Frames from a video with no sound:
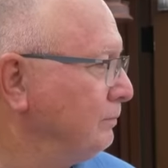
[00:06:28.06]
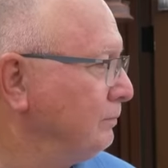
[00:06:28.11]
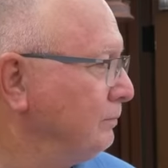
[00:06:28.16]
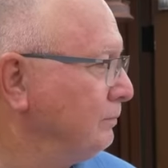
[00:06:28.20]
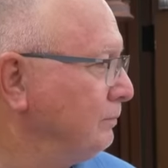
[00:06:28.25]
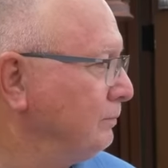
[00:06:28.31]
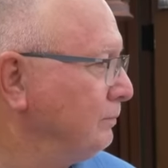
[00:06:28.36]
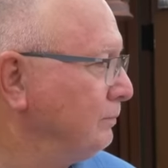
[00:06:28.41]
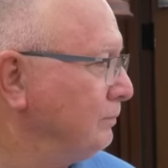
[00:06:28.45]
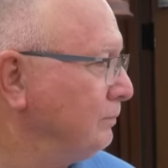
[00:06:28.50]

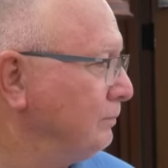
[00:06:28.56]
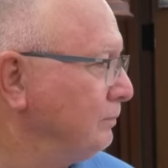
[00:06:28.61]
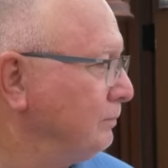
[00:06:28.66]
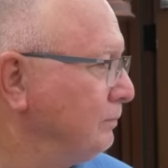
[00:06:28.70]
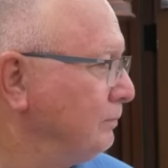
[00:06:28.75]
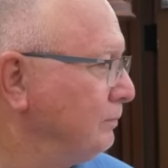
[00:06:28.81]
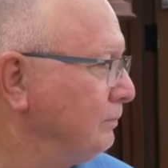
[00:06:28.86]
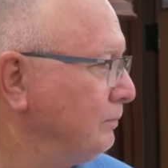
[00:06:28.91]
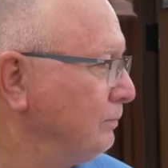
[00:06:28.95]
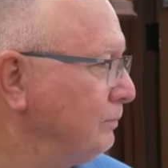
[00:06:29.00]

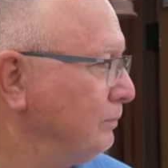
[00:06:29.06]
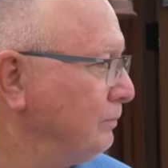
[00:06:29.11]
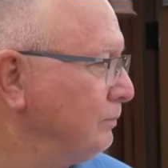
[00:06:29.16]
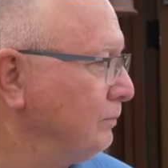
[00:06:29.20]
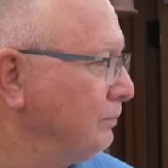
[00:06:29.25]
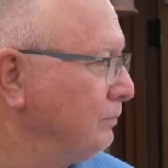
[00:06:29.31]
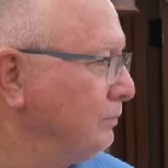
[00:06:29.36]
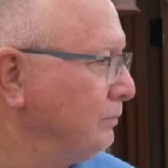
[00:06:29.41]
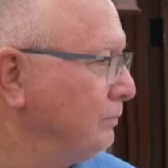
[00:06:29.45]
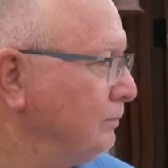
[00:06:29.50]

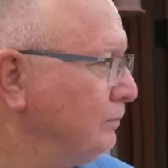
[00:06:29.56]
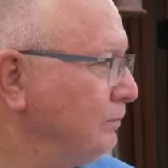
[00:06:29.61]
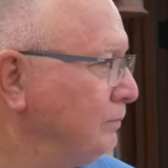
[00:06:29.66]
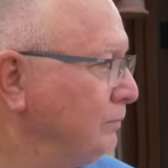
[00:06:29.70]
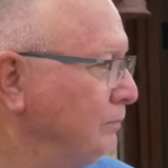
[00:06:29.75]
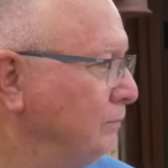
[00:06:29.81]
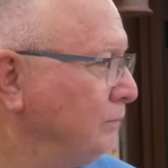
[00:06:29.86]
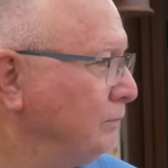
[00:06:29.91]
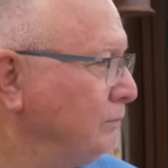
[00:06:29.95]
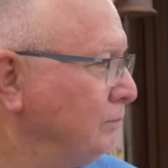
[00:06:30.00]

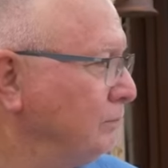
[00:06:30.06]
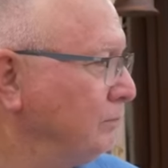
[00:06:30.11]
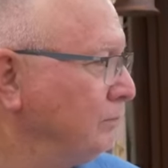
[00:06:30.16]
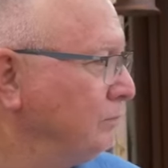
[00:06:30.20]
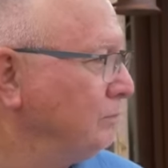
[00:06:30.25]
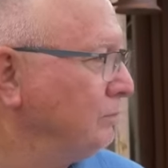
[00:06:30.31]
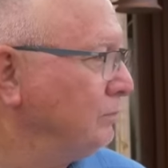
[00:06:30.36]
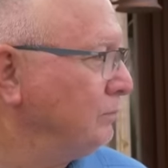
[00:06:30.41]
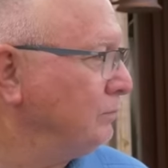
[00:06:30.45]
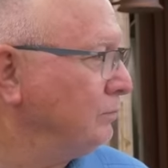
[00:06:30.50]

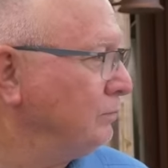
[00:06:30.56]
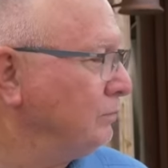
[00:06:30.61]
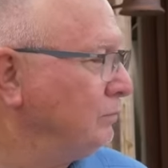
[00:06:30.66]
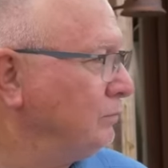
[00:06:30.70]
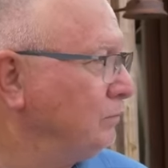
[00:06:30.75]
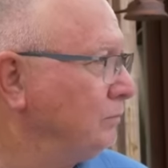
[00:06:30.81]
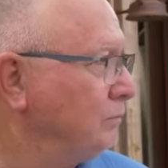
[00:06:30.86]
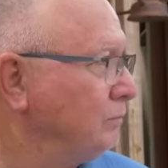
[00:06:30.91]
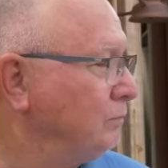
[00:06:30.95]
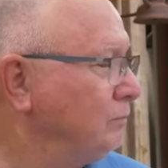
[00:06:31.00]

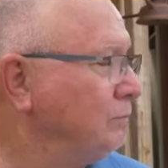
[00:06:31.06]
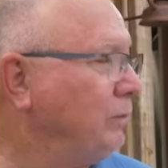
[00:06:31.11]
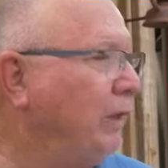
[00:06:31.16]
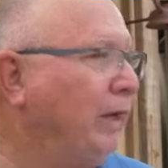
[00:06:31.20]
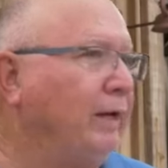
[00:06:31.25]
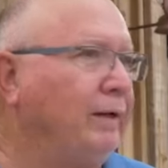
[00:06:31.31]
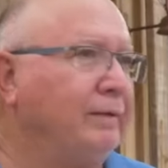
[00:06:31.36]
(not speaking)